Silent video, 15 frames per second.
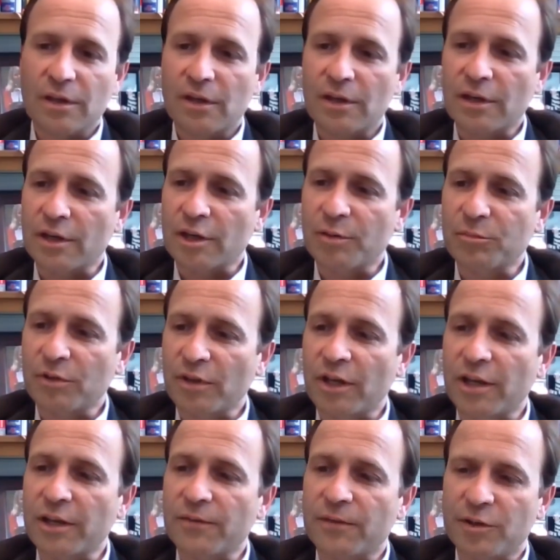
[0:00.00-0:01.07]
to
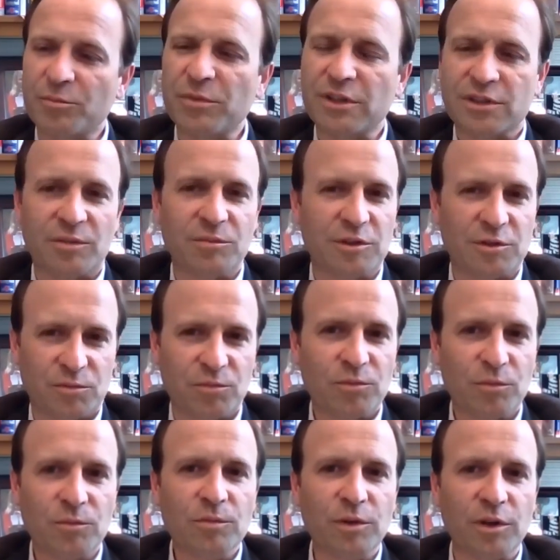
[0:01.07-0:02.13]
life, and it'd be something that's
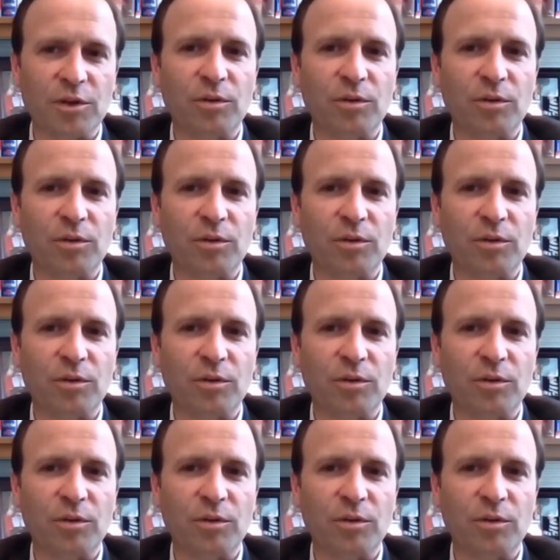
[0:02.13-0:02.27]
really